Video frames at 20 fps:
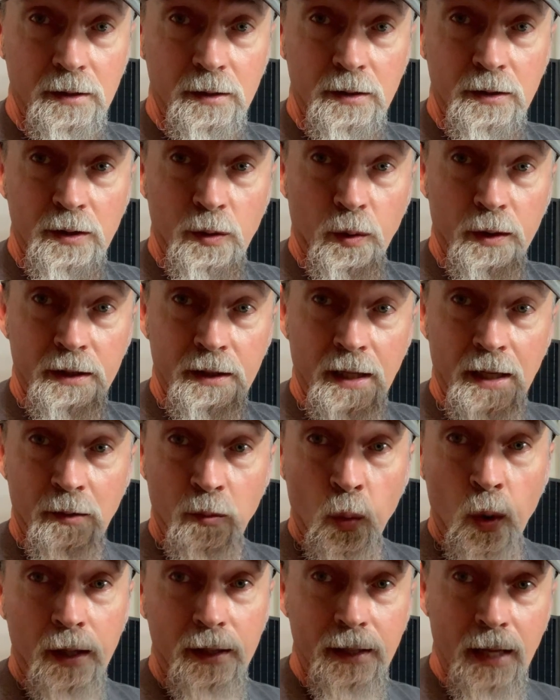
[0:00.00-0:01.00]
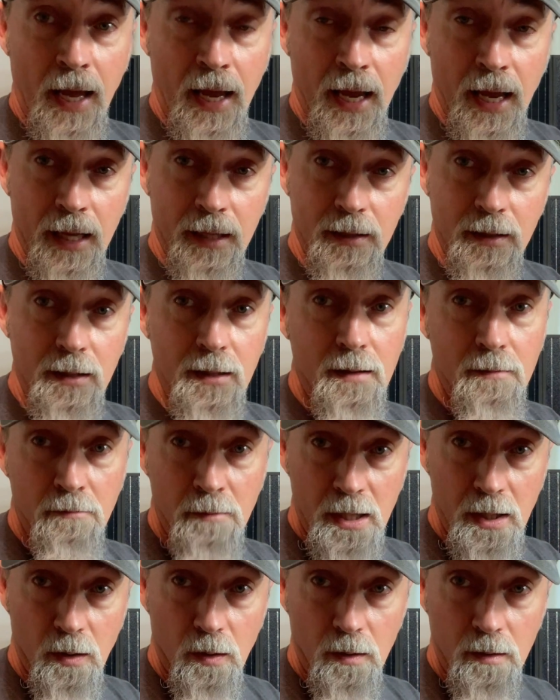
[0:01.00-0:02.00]
So it's a 1-can
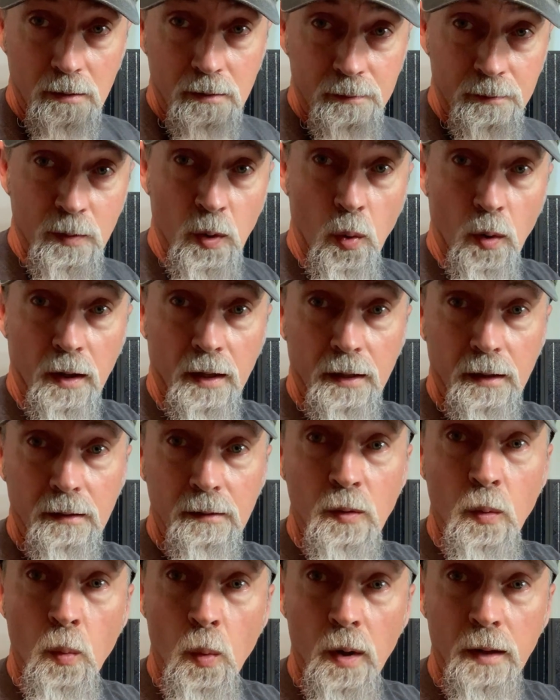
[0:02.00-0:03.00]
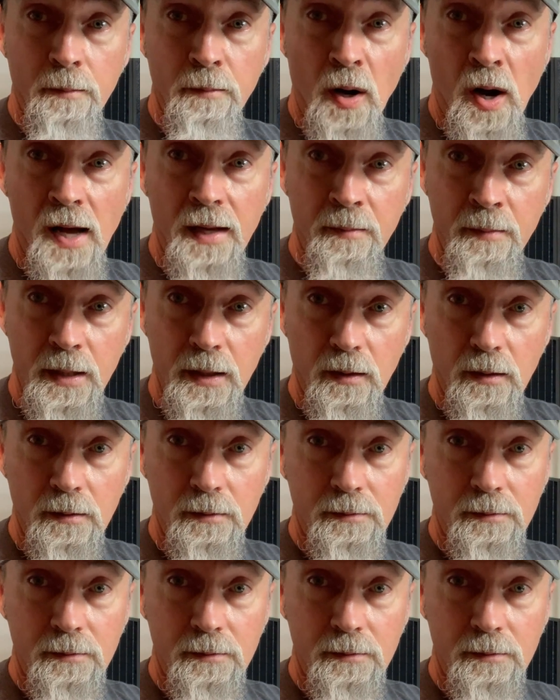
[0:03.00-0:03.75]
meal, or a 1-pot meal,